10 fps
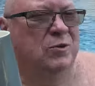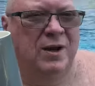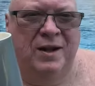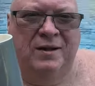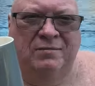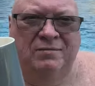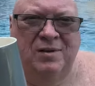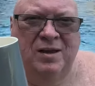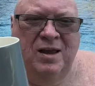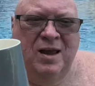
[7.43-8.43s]
day,
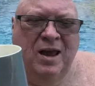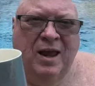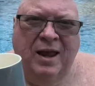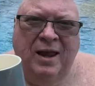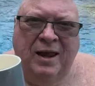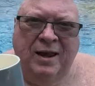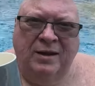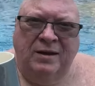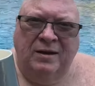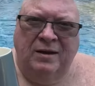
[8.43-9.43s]

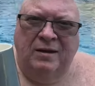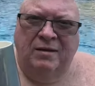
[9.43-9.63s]
and